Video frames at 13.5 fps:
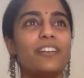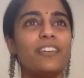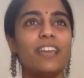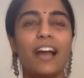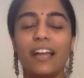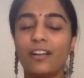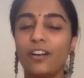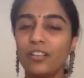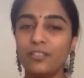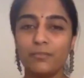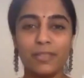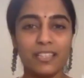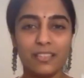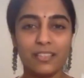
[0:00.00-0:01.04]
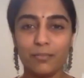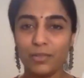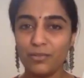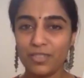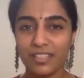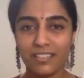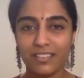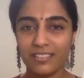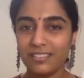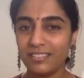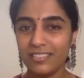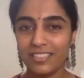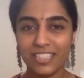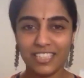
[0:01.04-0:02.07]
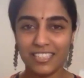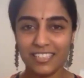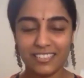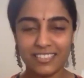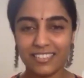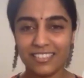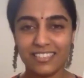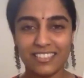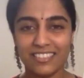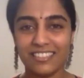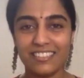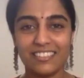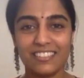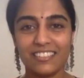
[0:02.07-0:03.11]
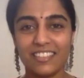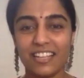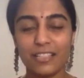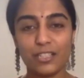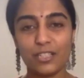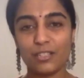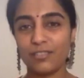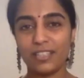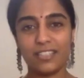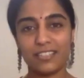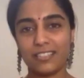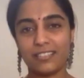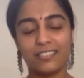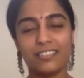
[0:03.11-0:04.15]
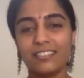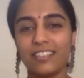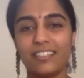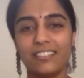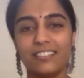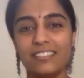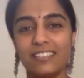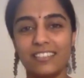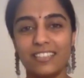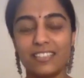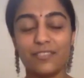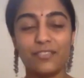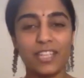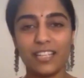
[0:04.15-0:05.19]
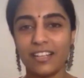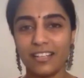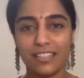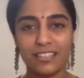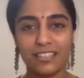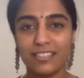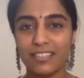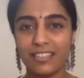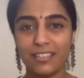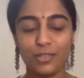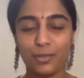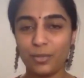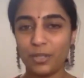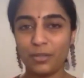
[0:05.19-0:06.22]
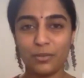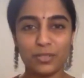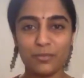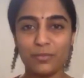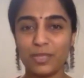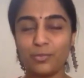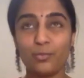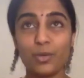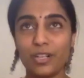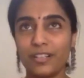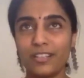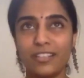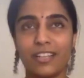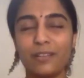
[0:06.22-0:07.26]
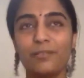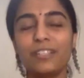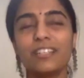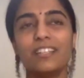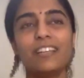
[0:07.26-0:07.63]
yeah, I got to meet the musical genius Rajesh Vaidya sir, and he's a Veena artist. Everyone knows him. He's world renowned.